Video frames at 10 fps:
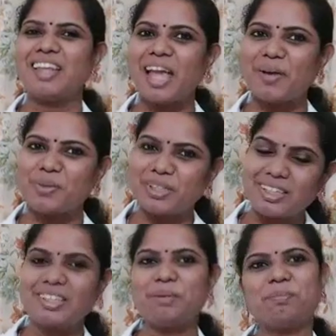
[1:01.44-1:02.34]
They have to
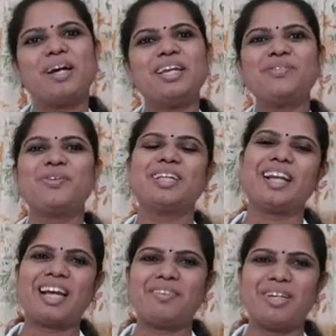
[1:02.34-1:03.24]
earn money for their
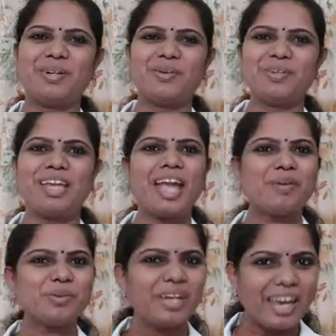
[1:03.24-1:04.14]
livelihood. They
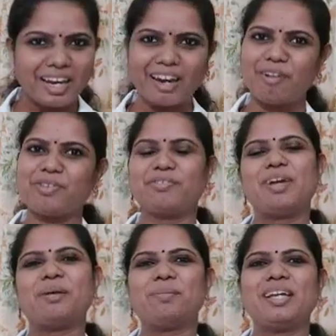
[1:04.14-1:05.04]
have to take care of the
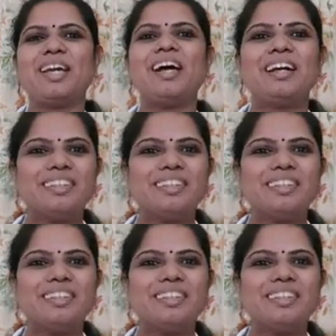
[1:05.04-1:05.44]
family.